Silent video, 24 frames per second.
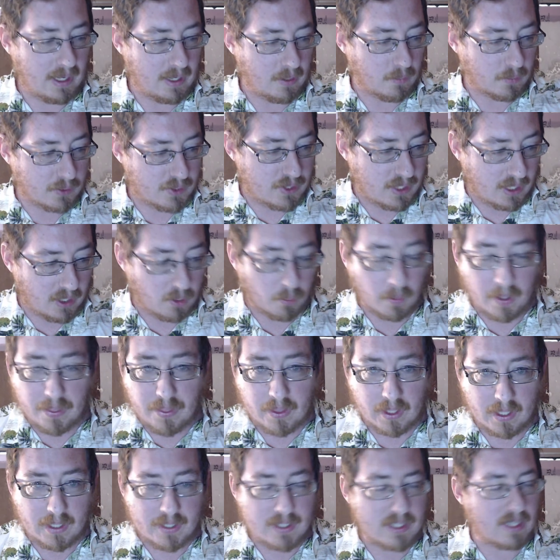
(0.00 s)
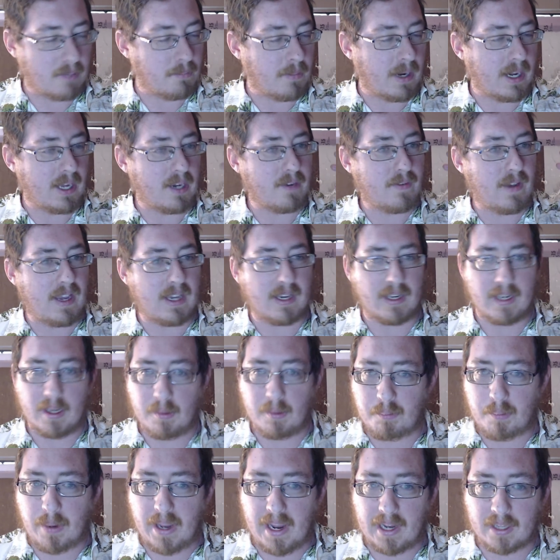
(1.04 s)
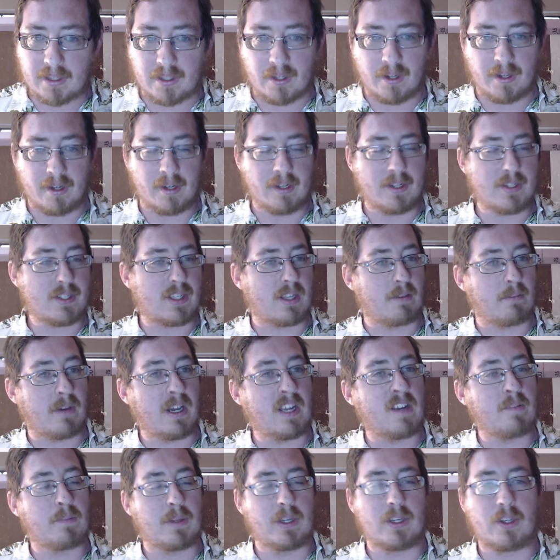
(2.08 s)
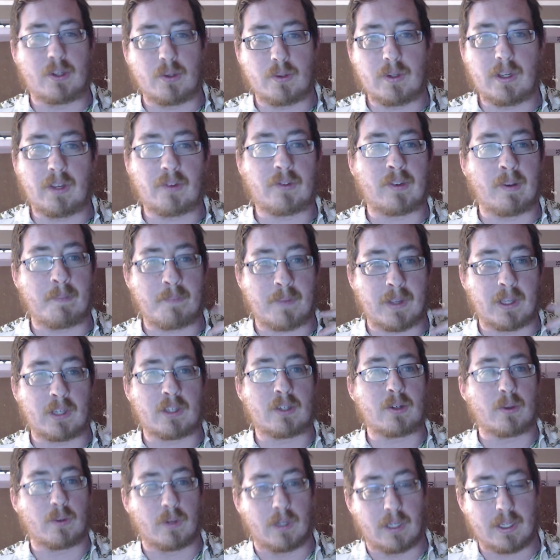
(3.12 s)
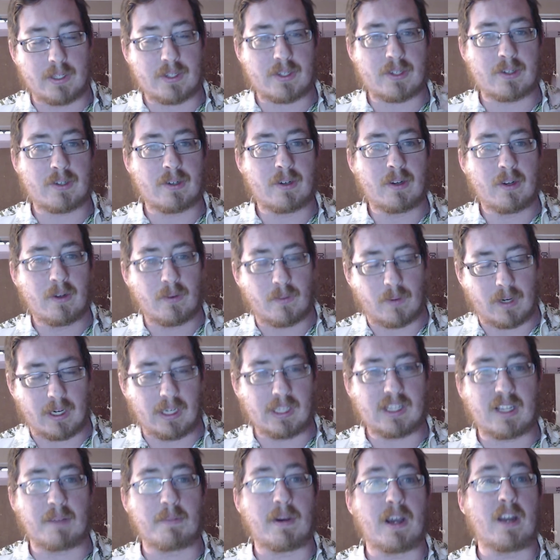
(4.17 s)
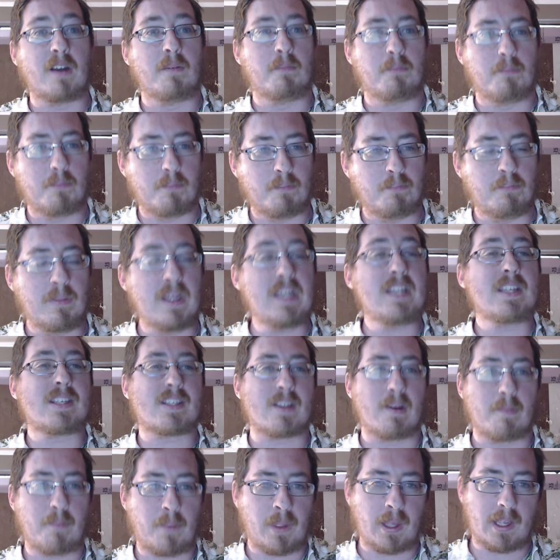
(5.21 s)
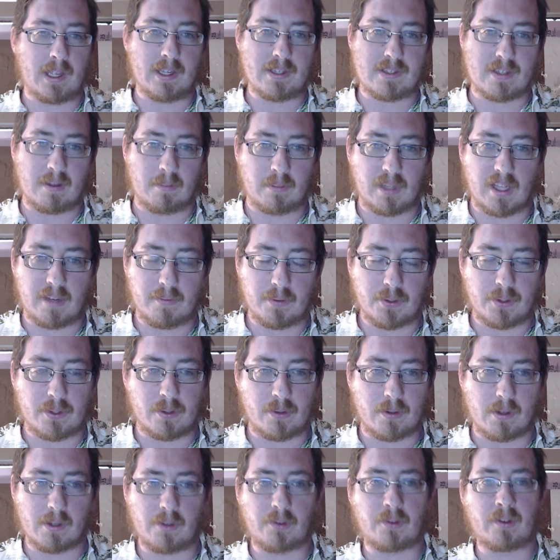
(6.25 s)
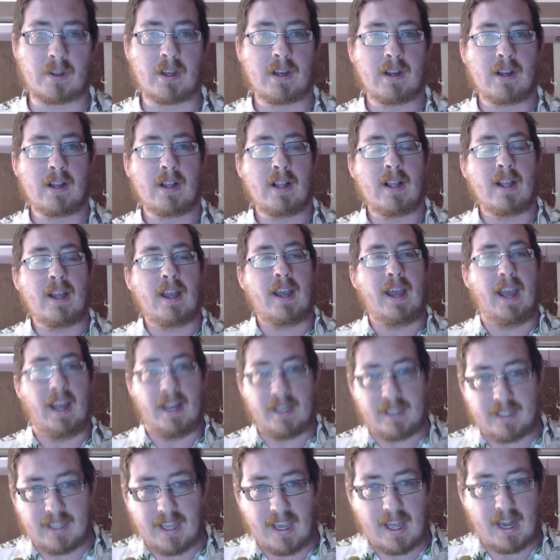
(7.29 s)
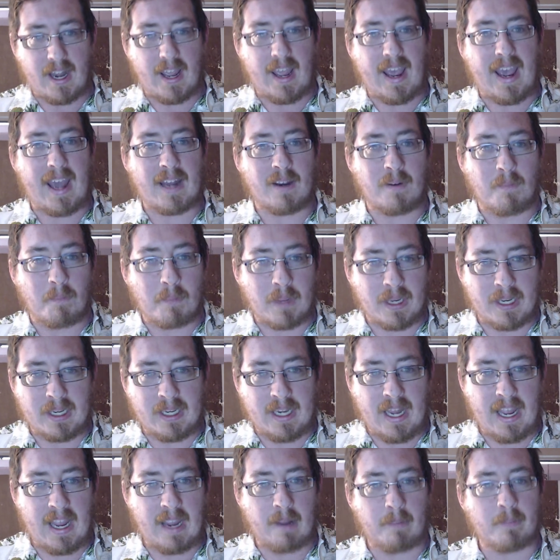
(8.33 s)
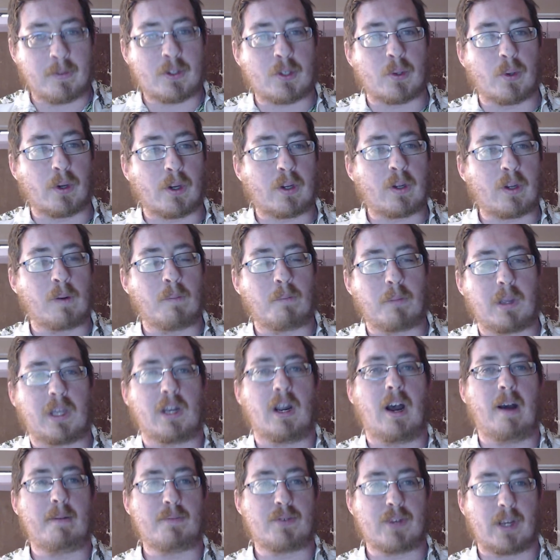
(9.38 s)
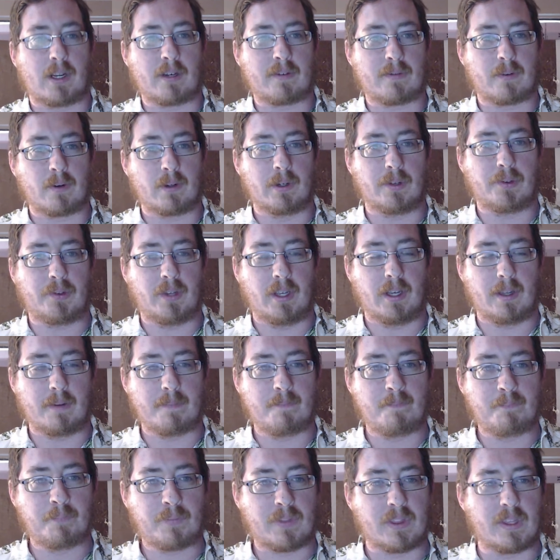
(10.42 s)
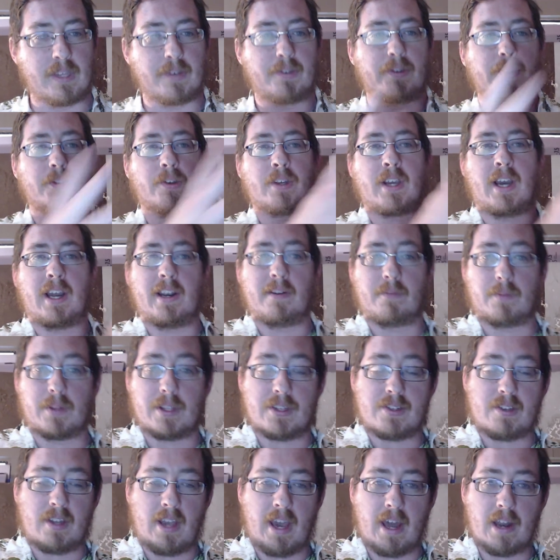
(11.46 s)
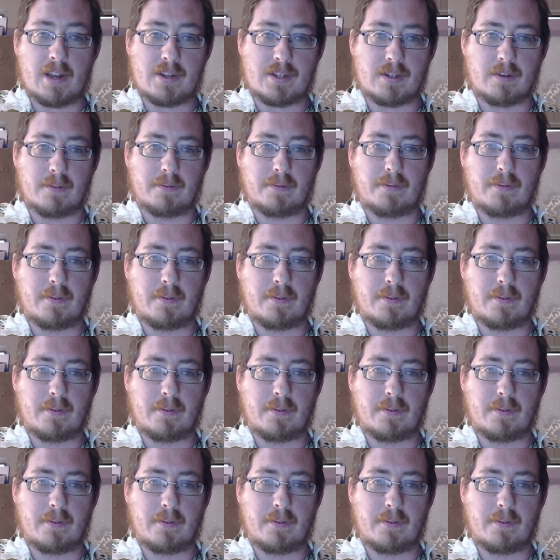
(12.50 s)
was there with us, that might have had an impact on us, that might have been doing something to us, right? That might have meant something at some level to us, and yet it hadn't been named, so it couldn't be an object for us yet. This is kind of the status of